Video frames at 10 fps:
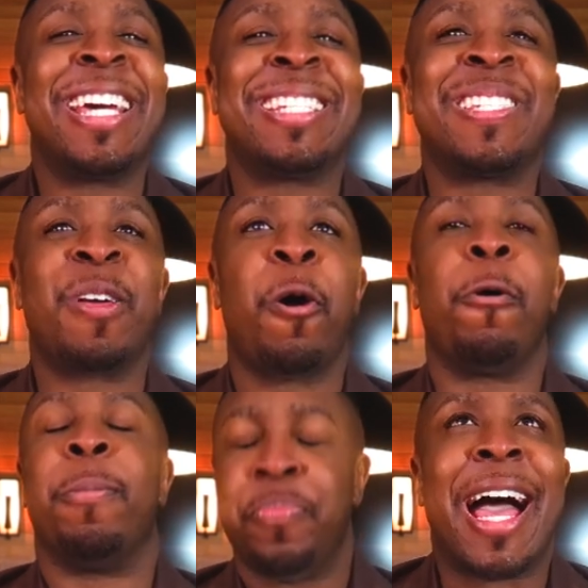And
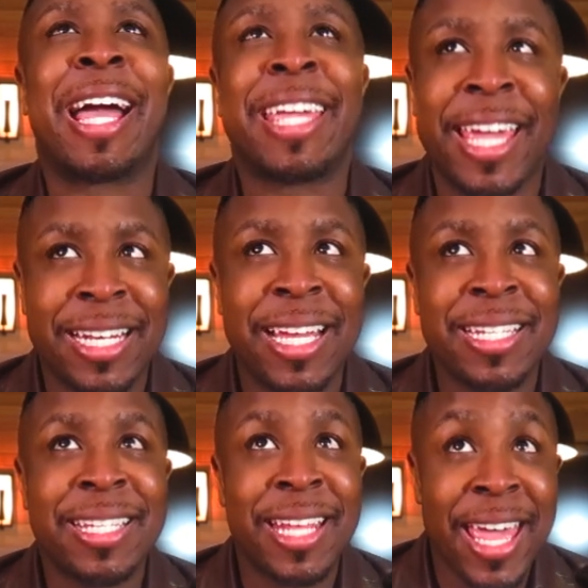so I
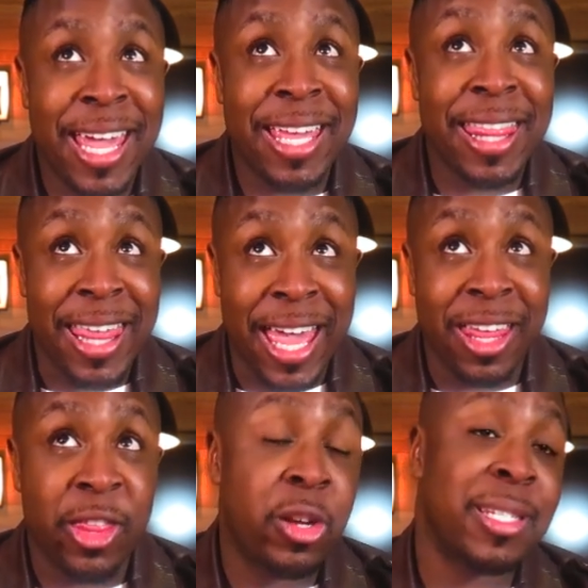cannot say
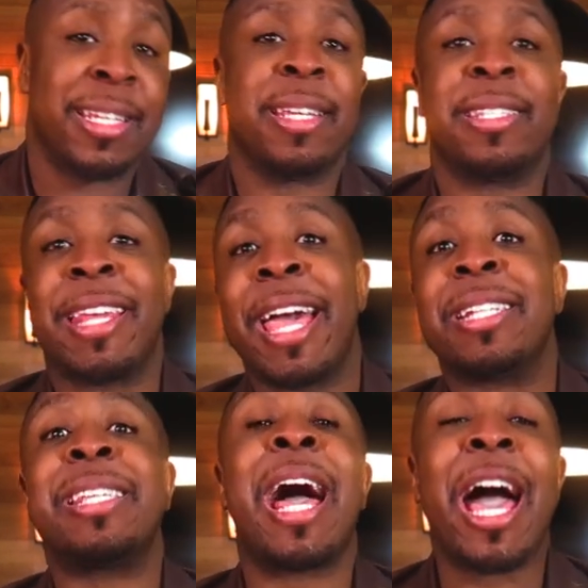that there's an
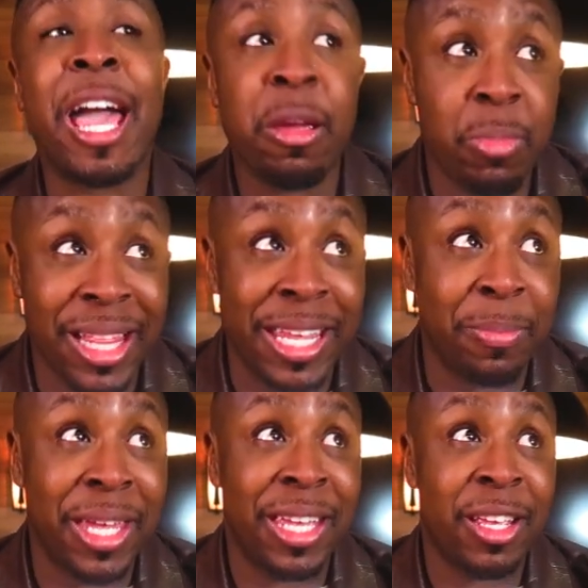exact time
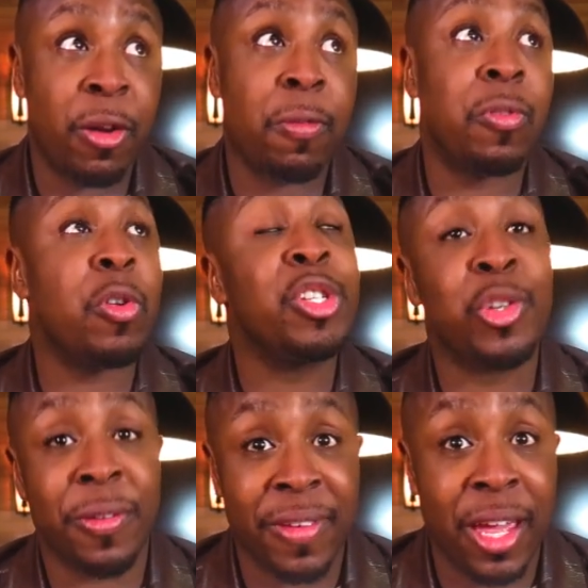limit for
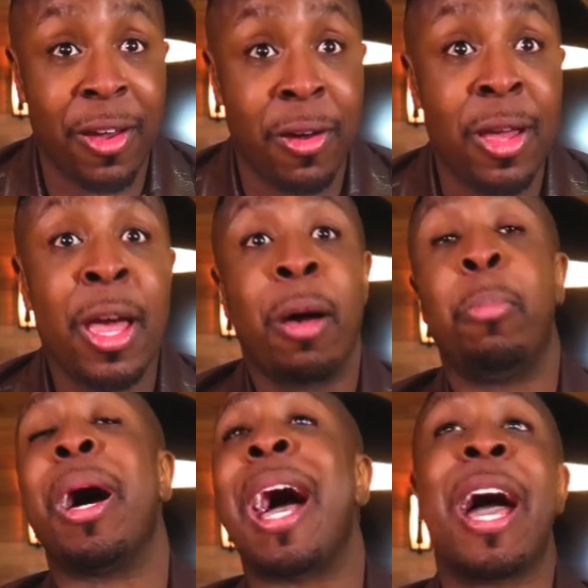travail,
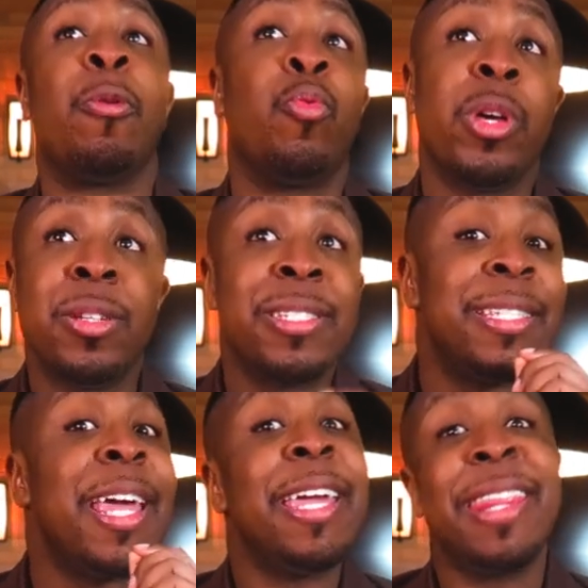but I will
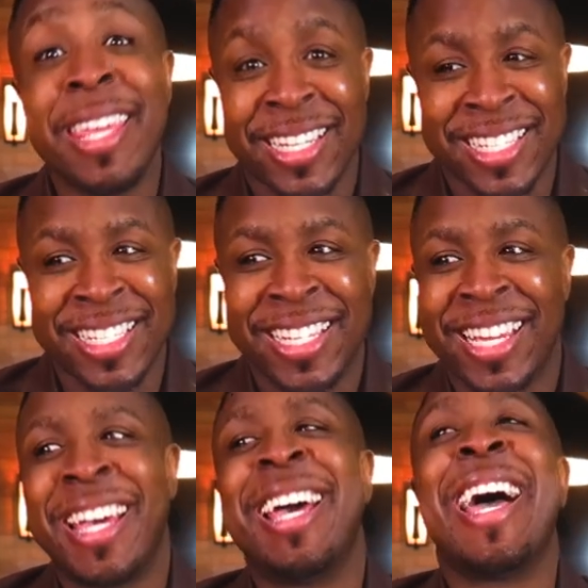say this.
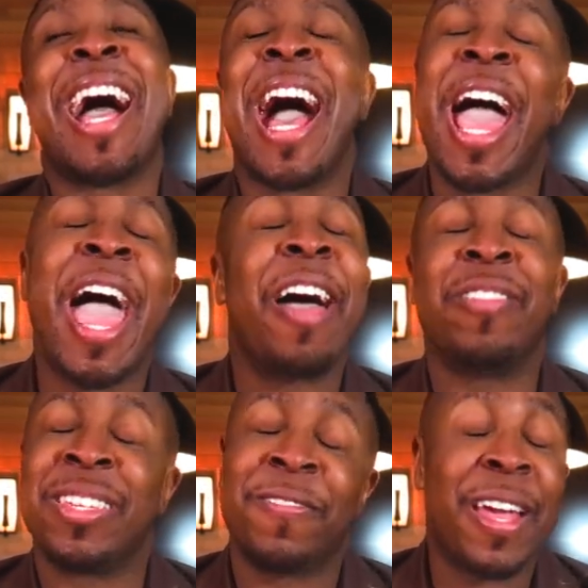I
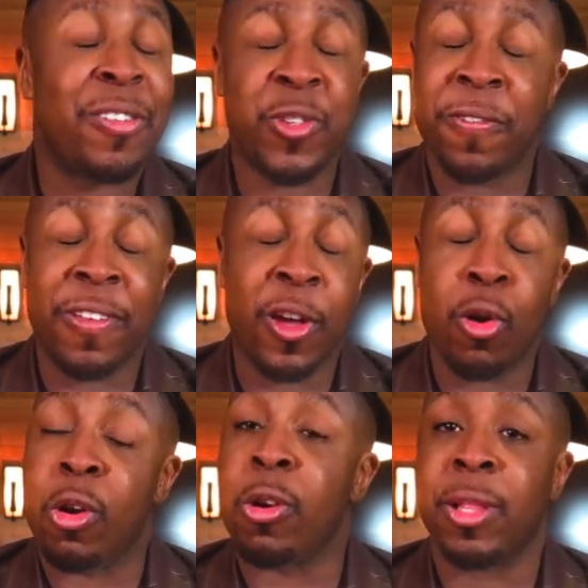haven't found
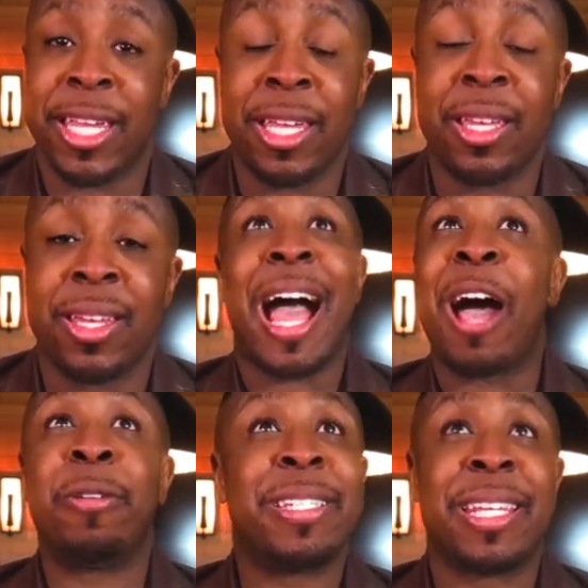travail early.
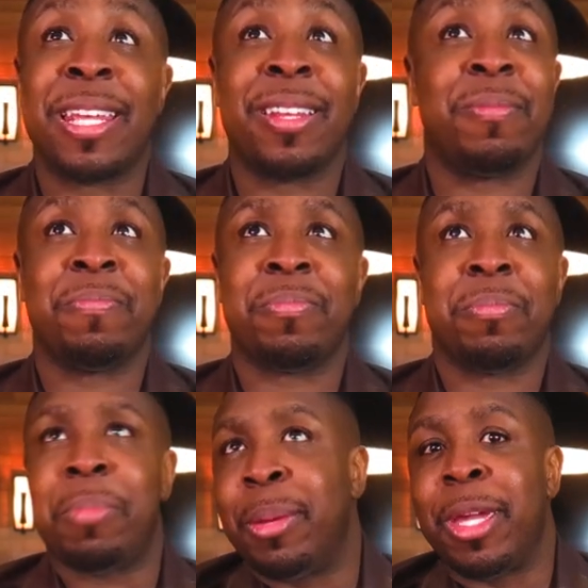I was in
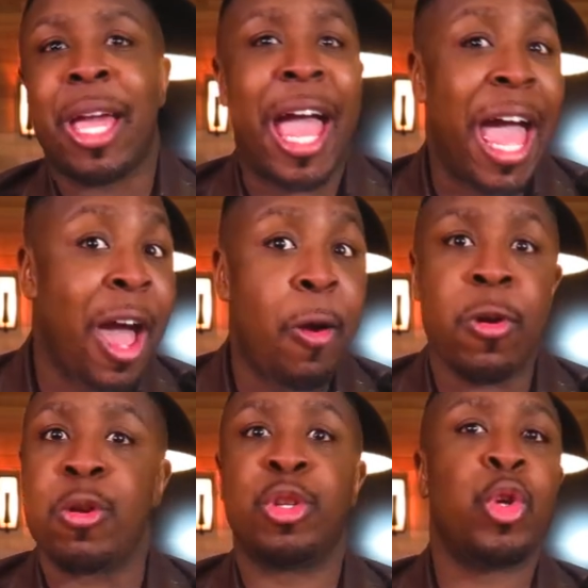maybe an
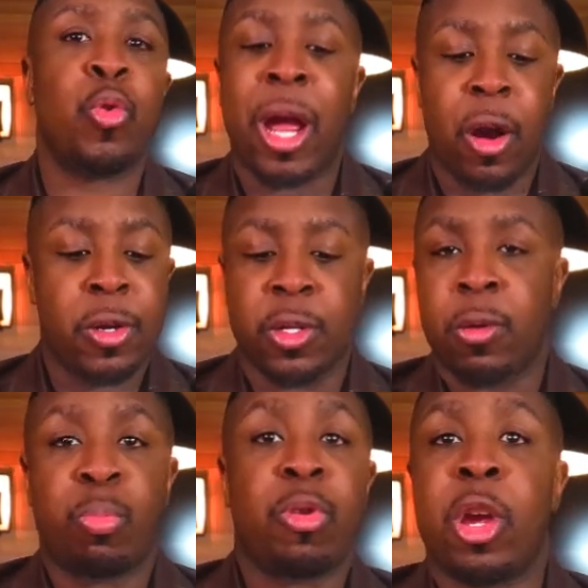hour, 2 hours
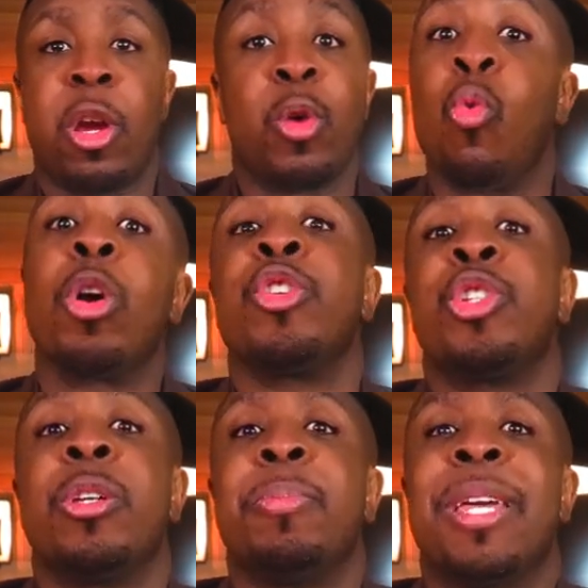of prayer and
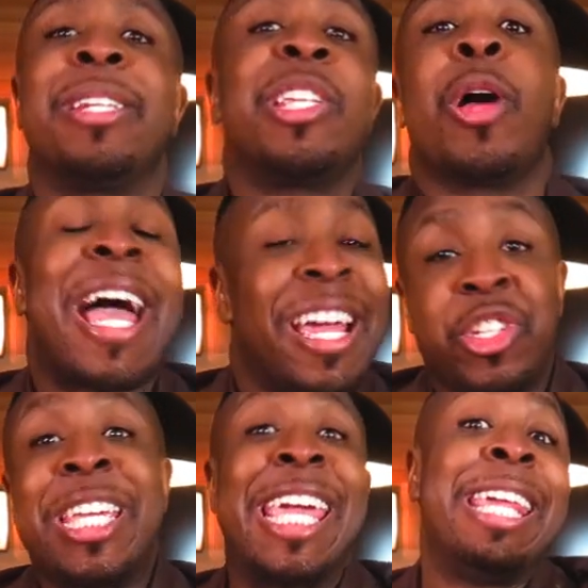worship until I
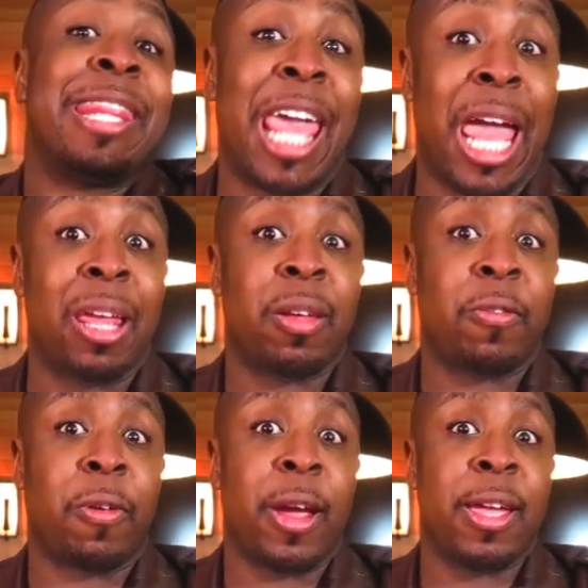actually hit that,
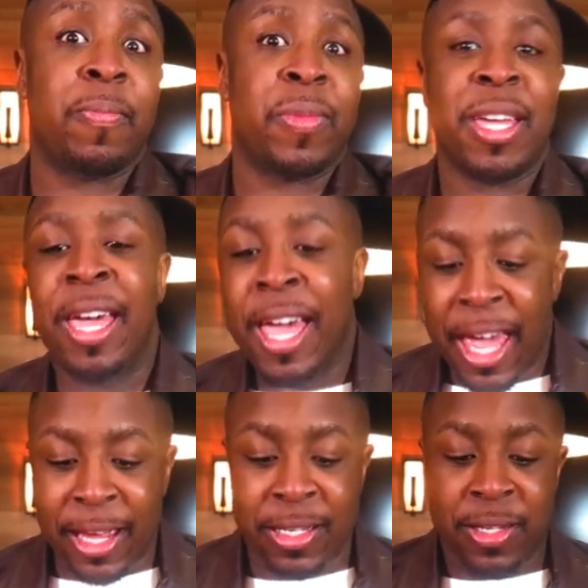right?
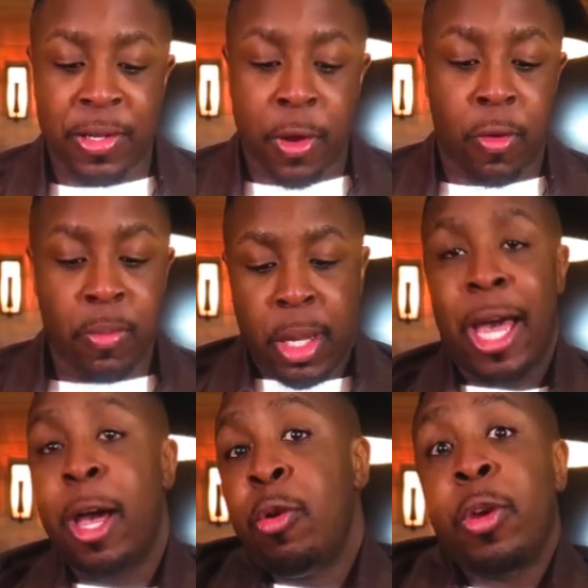And so
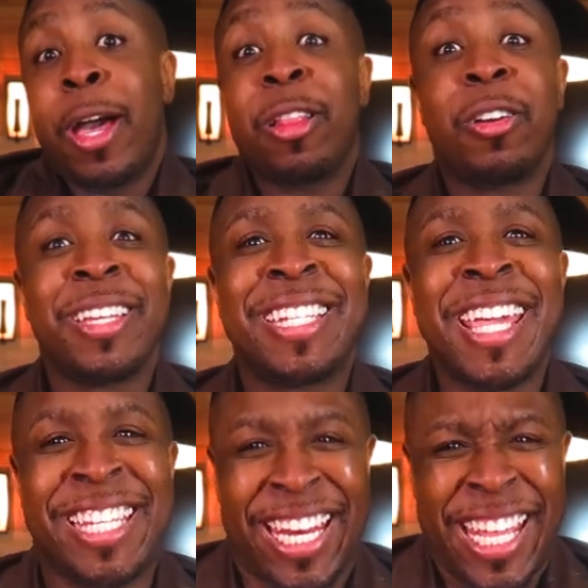I don't know how long it
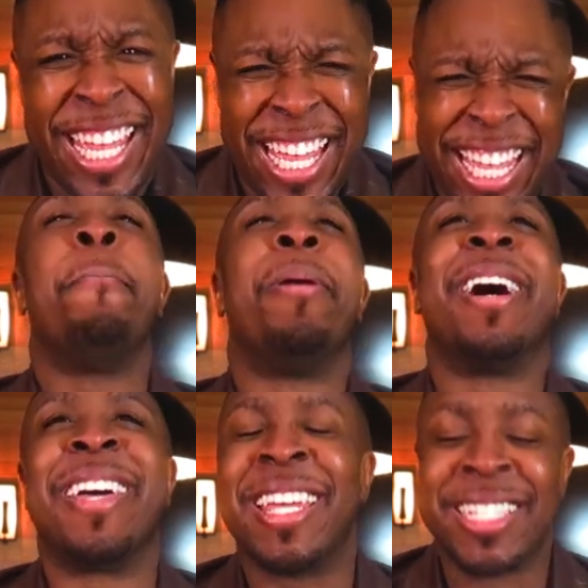takes,
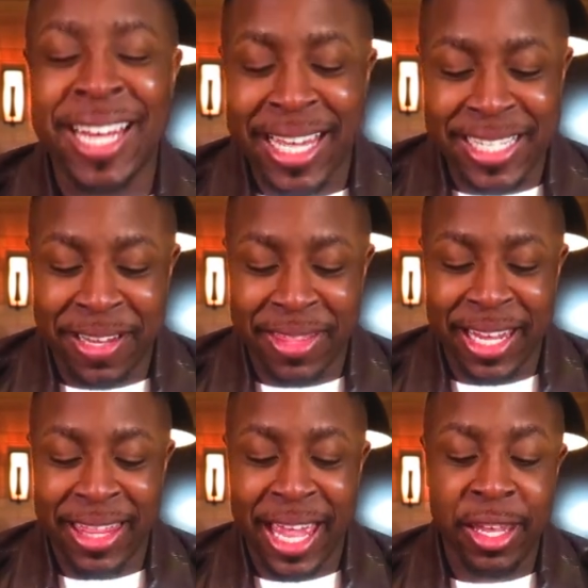but it's not
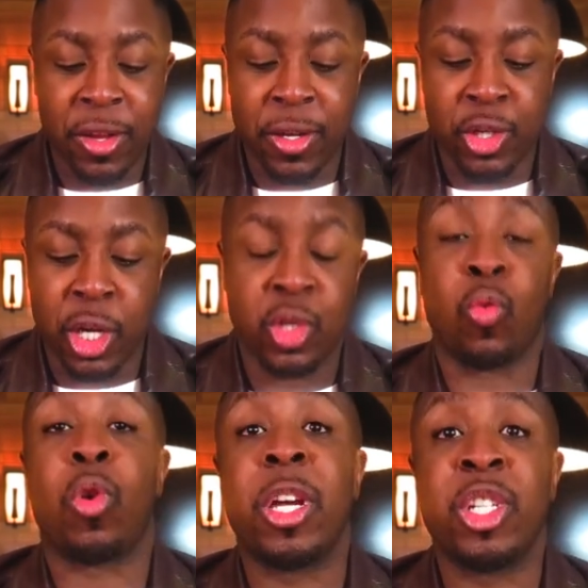something that you can
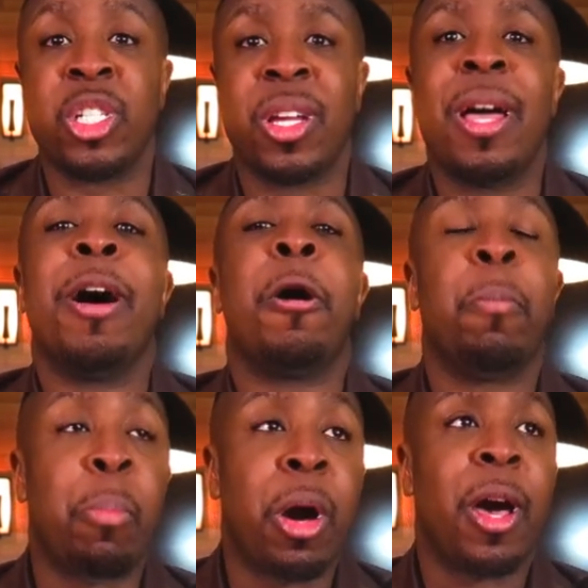just rush.
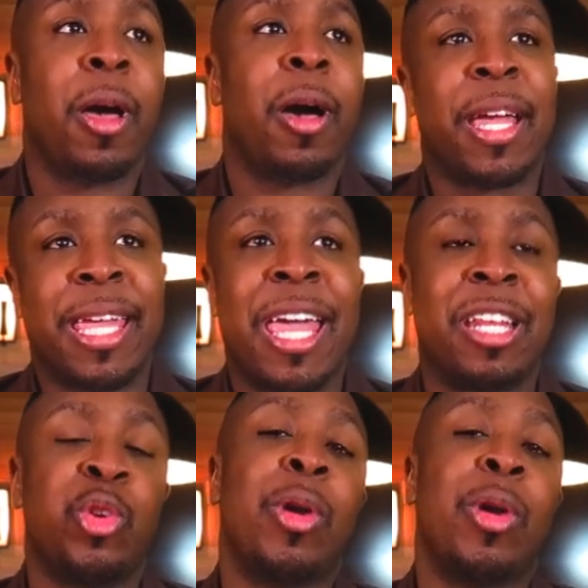But again,